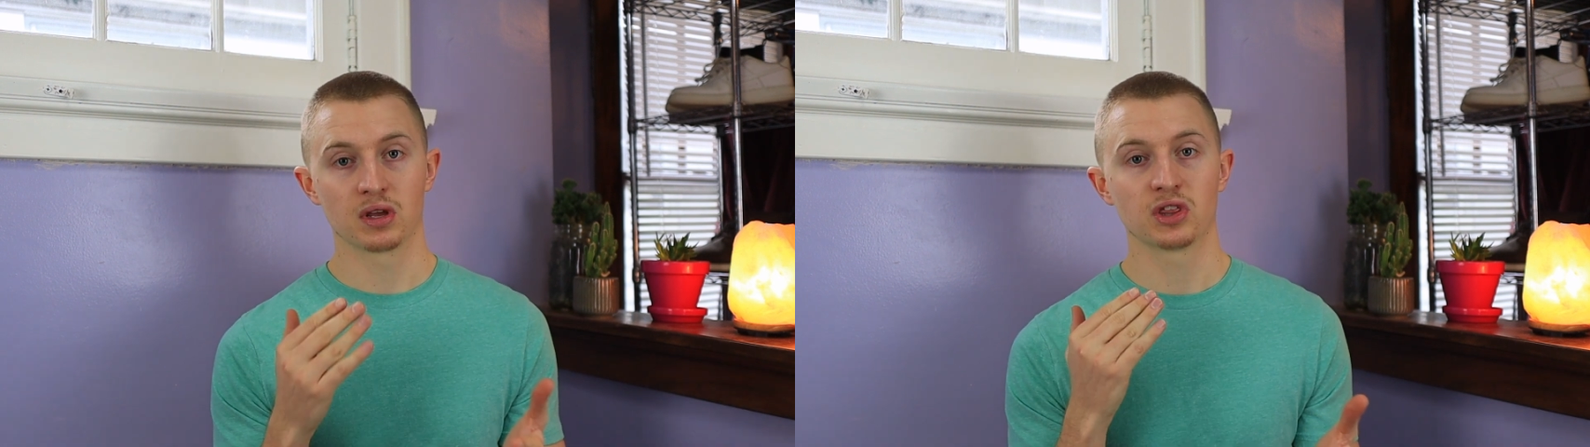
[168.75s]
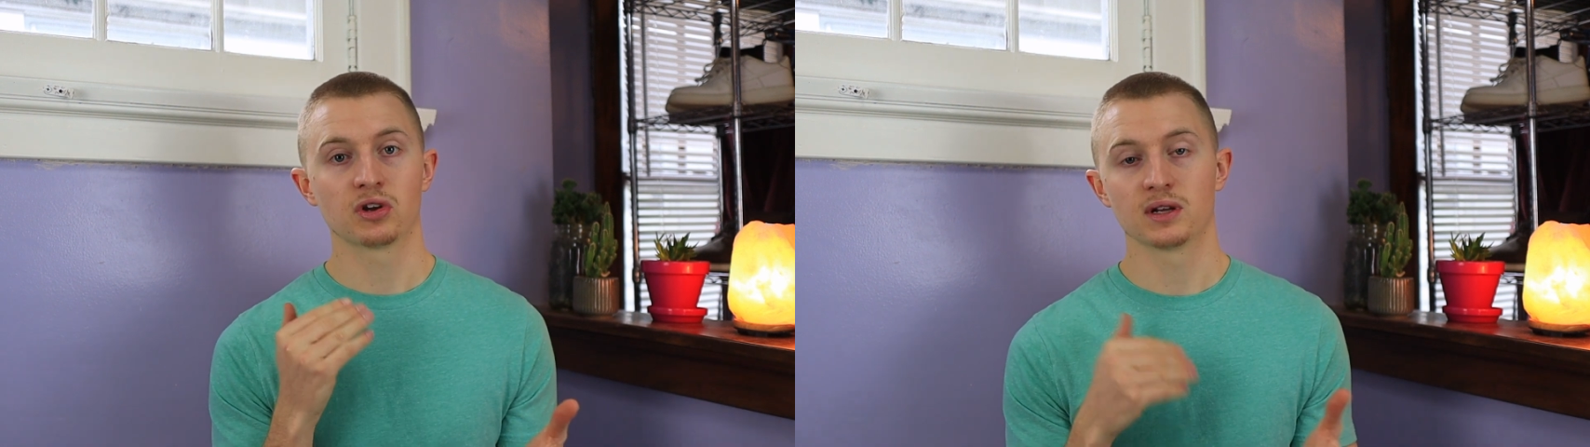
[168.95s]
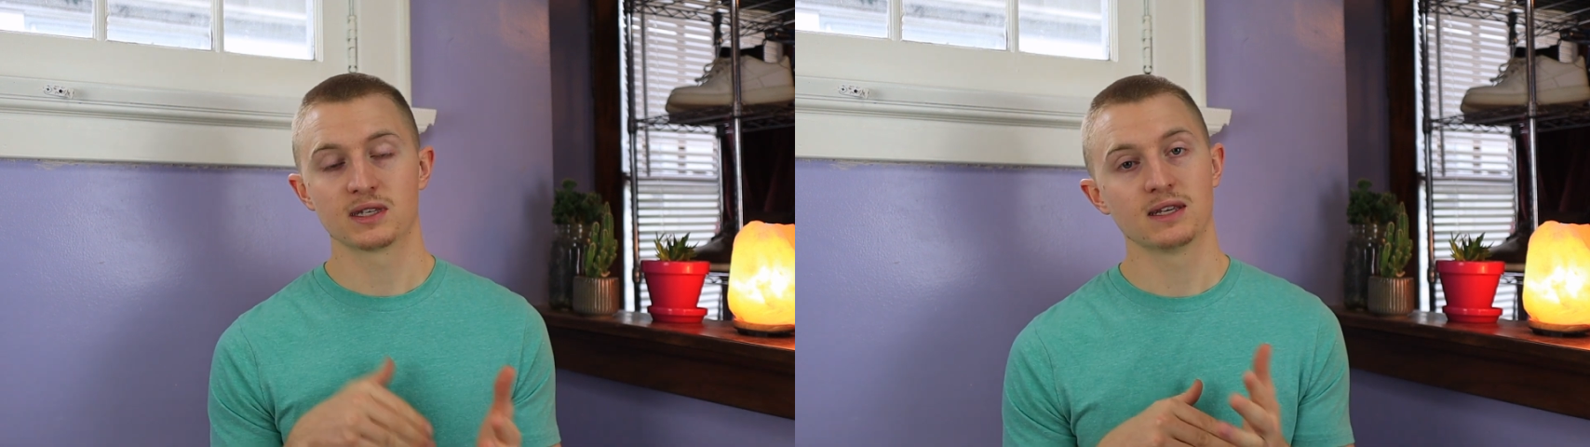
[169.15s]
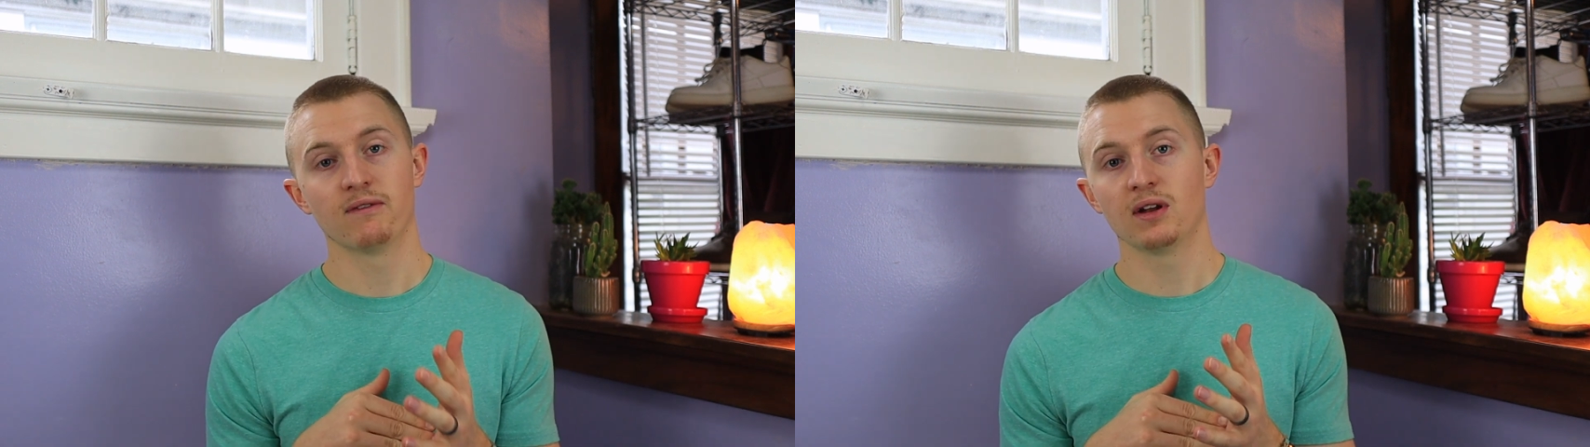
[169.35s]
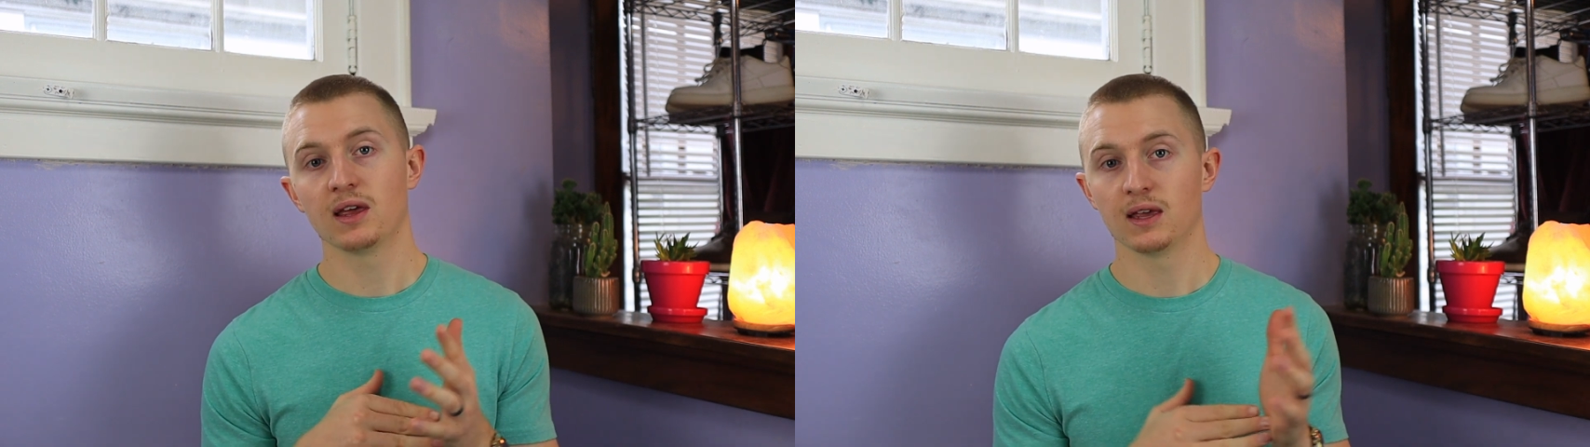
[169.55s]
get there at
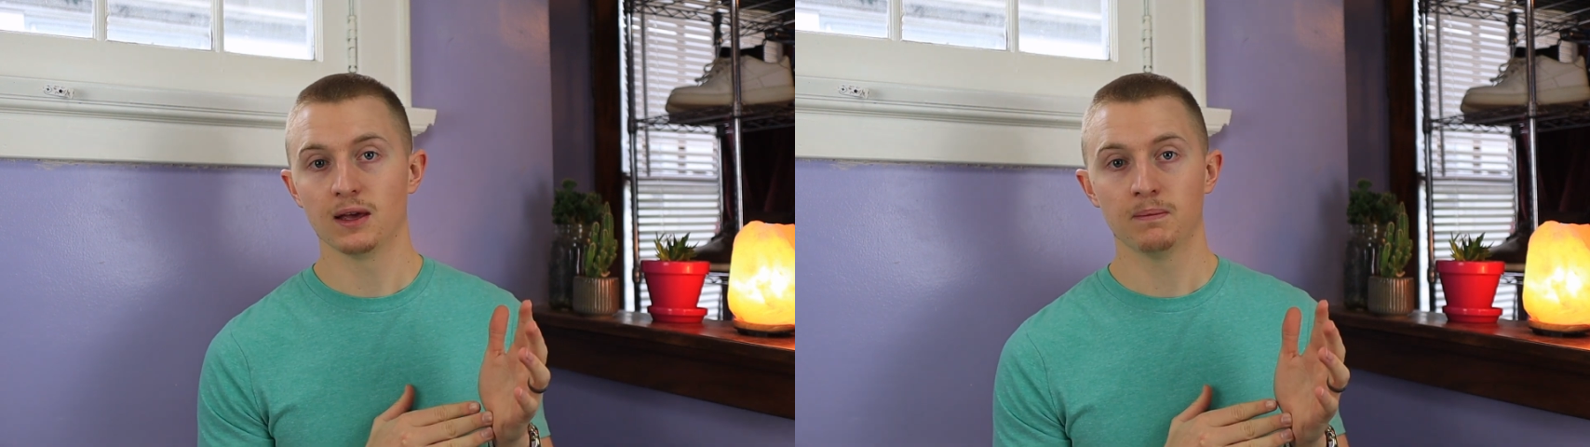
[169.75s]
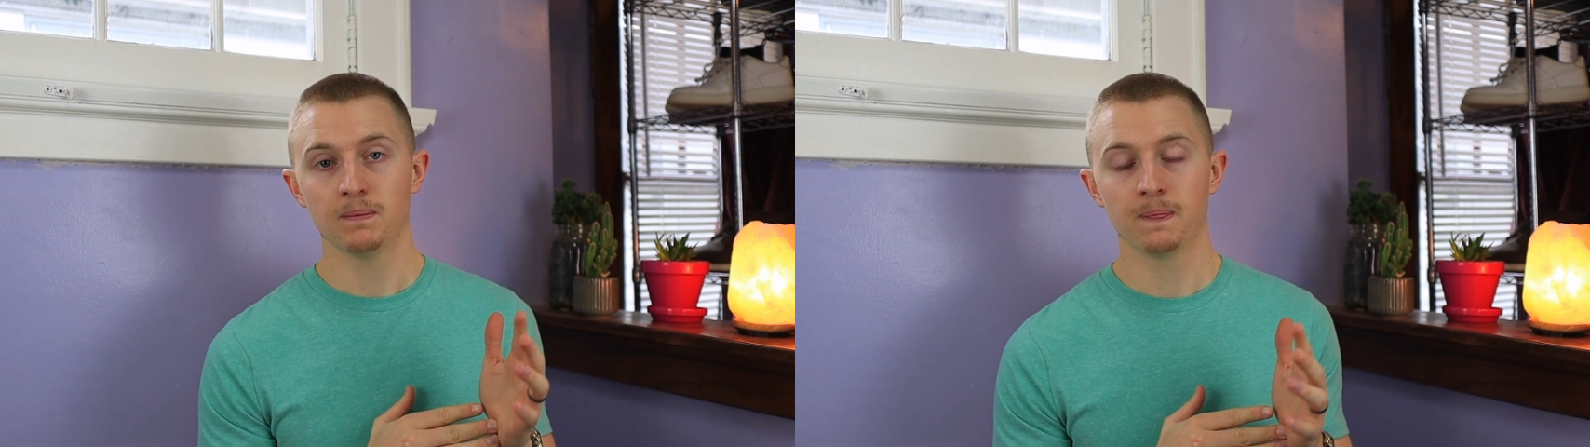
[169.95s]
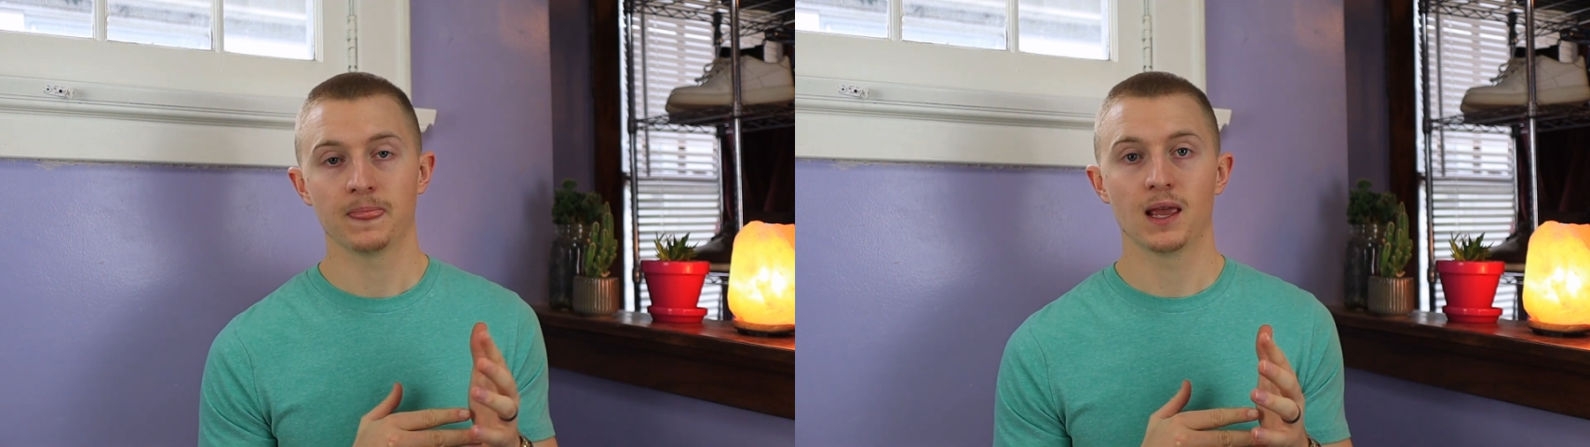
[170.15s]
7 a.m.